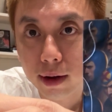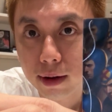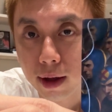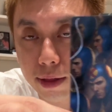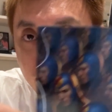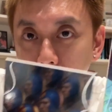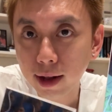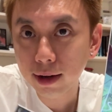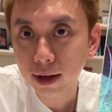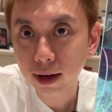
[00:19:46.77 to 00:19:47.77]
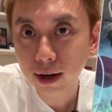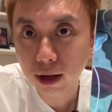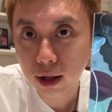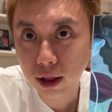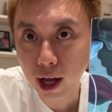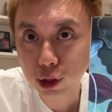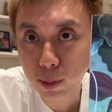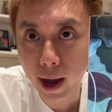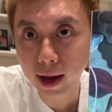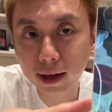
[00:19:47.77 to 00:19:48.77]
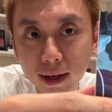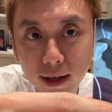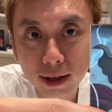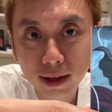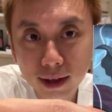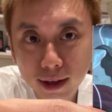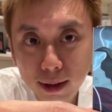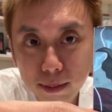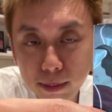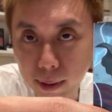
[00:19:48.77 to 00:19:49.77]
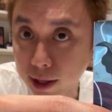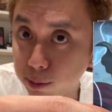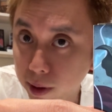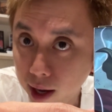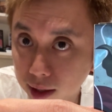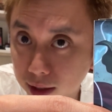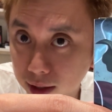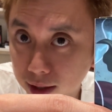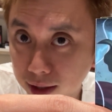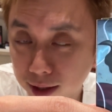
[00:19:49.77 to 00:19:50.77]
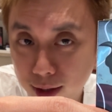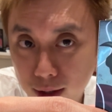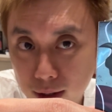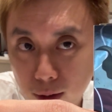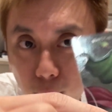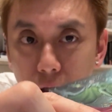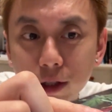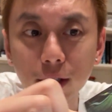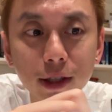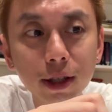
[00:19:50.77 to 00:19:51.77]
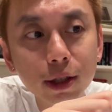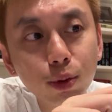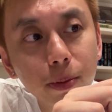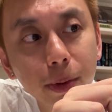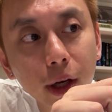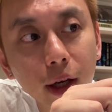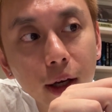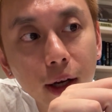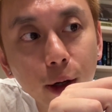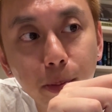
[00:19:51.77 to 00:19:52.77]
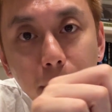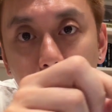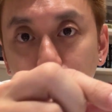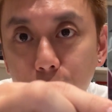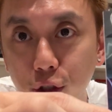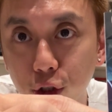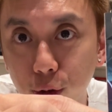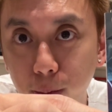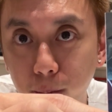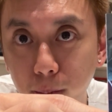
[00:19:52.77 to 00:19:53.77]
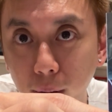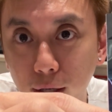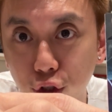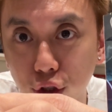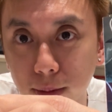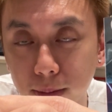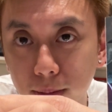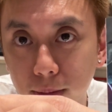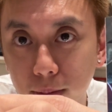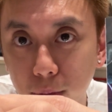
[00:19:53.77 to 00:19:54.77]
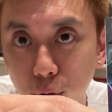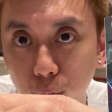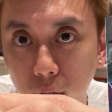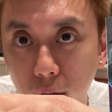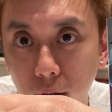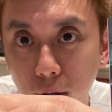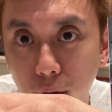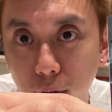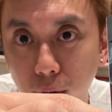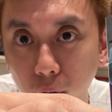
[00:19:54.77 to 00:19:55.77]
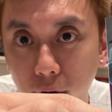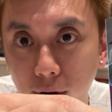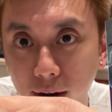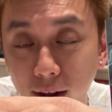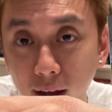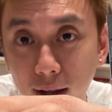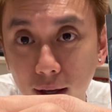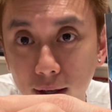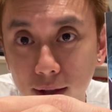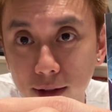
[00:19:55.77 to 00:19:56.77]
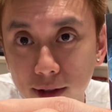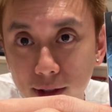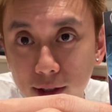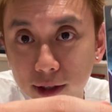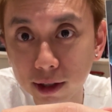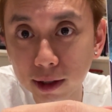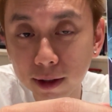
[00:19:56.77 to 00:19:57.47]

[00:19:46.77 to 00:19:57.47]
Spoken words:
and then last pack, best pack. What is this? This would be a Bell Spectrum between Thor and Hela, sister.